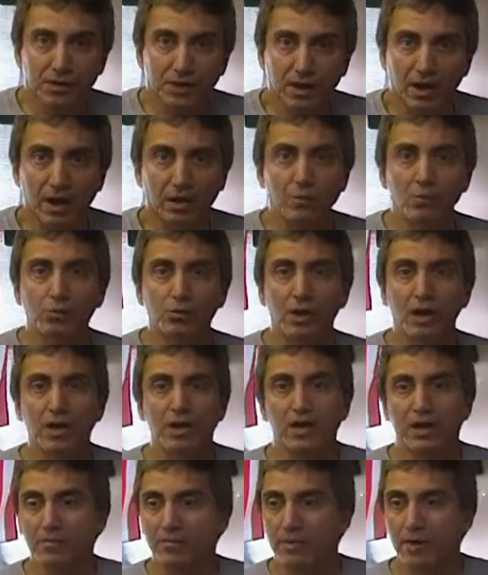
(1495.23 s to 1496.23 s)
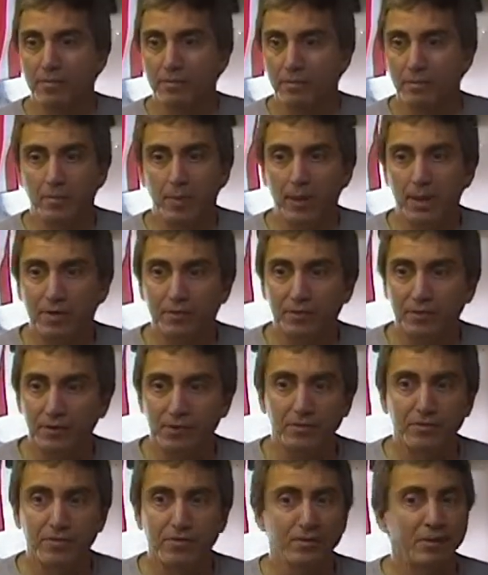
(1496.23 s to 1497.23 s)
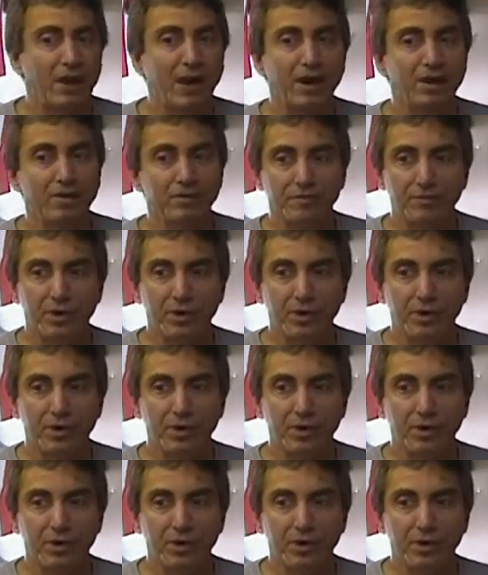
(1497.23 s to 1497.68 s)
I will not give them the benefit of the doubt